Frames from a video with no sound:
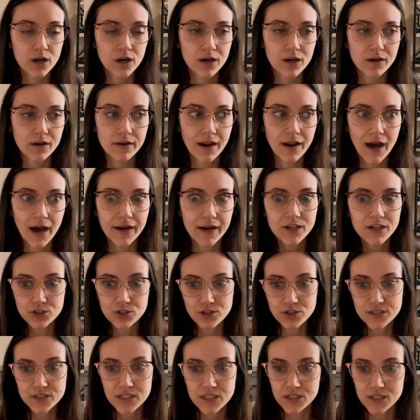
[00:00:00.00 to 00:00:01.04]
not
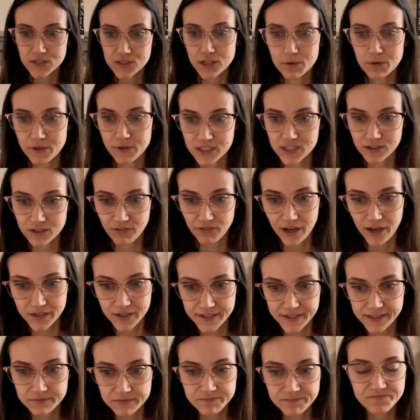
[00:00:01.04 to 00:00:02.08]
interested in certain pieces of
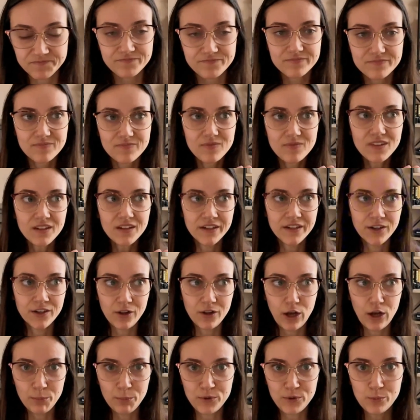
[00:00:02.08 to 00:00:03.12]
content, it'll
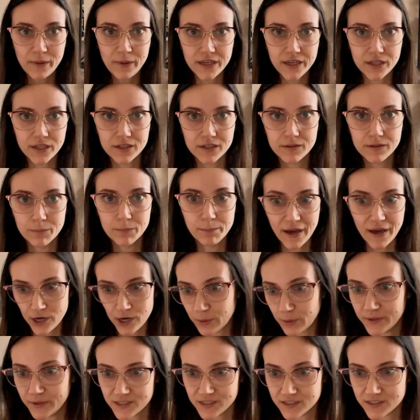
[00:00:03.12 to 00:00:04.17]
help you make better
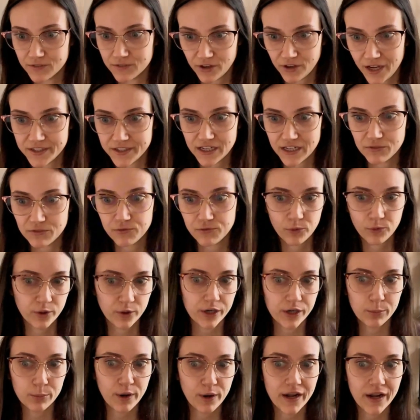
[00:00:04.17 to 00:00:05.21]
pieces of content for your
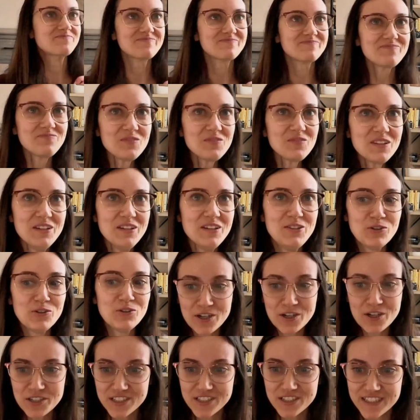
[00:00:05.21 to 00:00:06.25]
brand. You'll
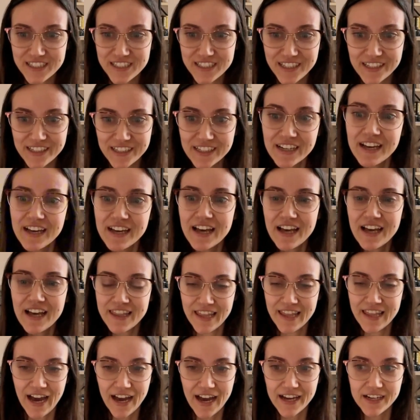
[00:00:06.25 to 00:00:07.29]
start to see
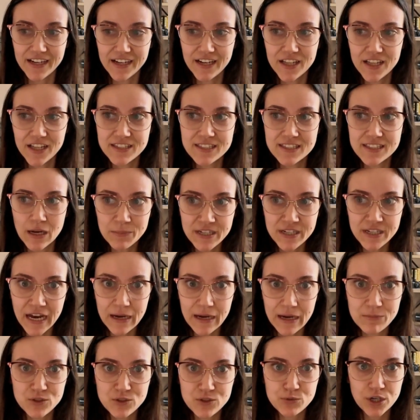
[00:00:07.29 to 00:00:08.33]
that
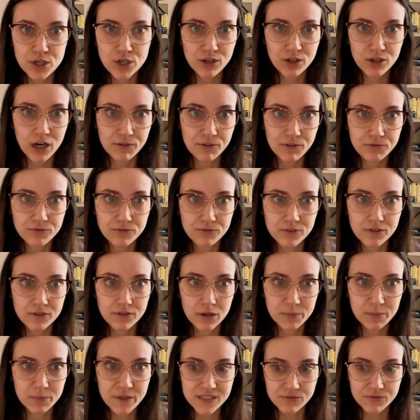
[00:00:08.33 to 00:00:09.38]
sometimes you turn off a
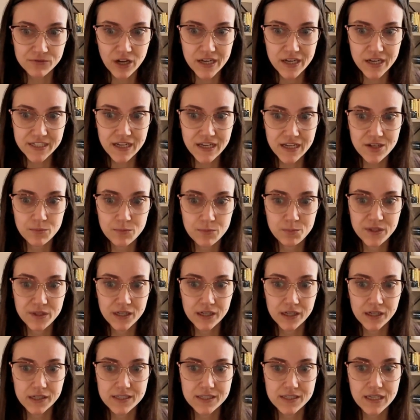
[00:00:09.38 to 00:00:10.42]
piece of content
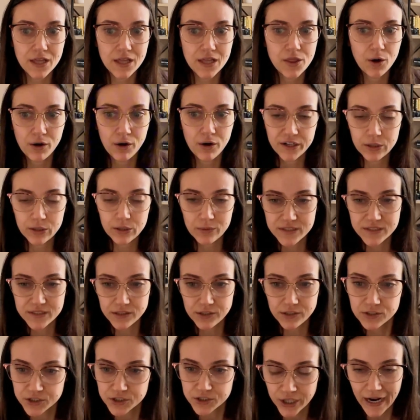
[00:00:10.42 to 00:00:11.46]
because the audio was a little
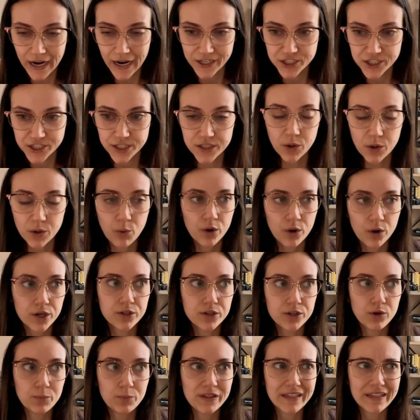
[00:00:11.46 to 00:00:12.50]
scratchy, or
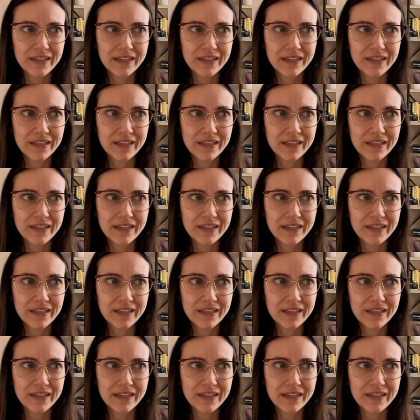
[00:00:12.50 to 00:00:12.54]
you'll be like,